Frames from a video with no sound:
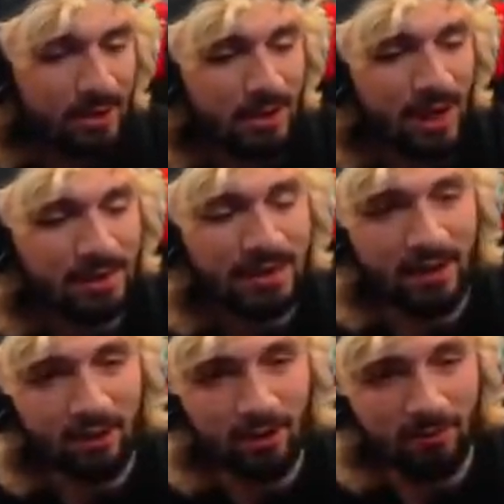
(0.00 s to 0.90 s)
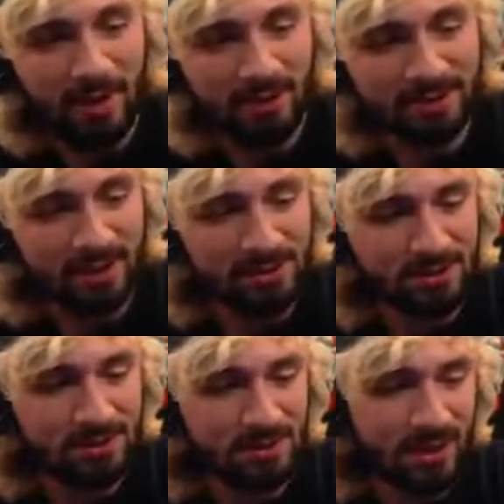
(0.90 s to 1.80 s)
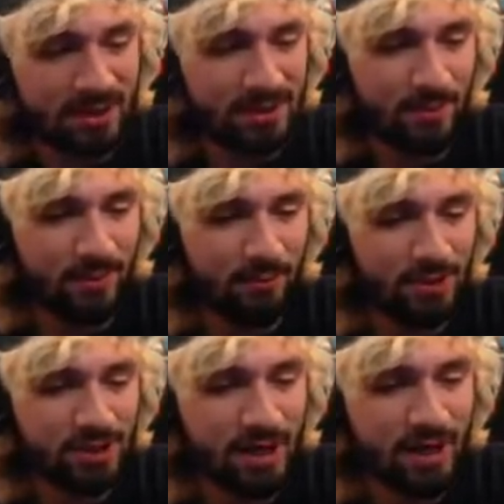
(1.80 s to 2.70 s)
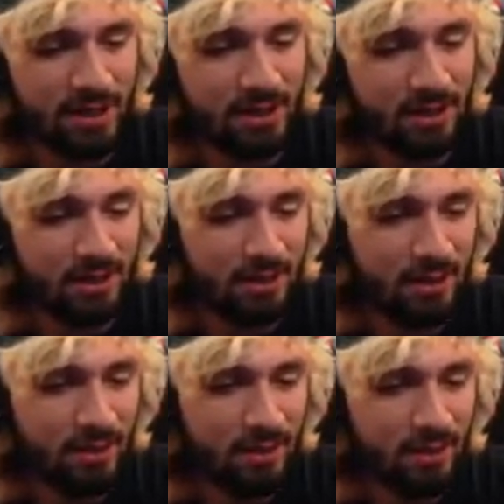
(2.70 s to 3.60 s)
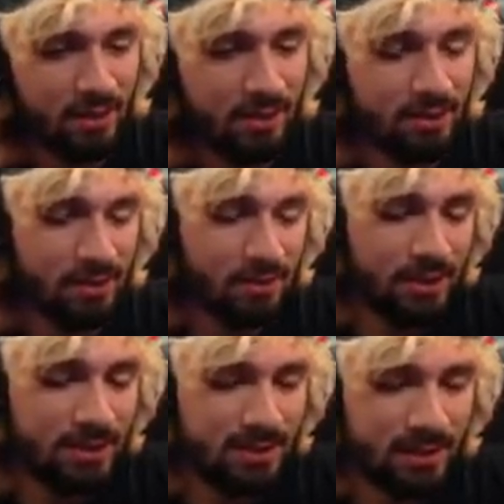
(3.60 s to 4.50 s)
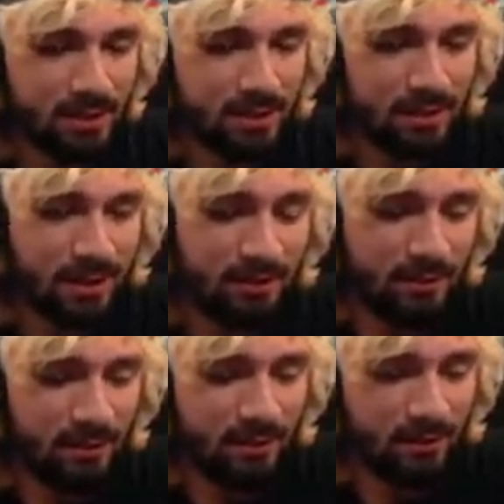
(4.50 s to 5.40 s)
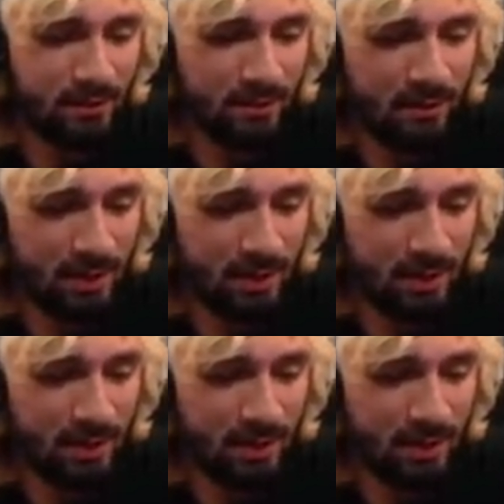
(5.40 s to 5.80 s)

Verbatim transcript: Yeah, I think I heard battle styles, like some of them were shiny. That's sick though. I never heard of it.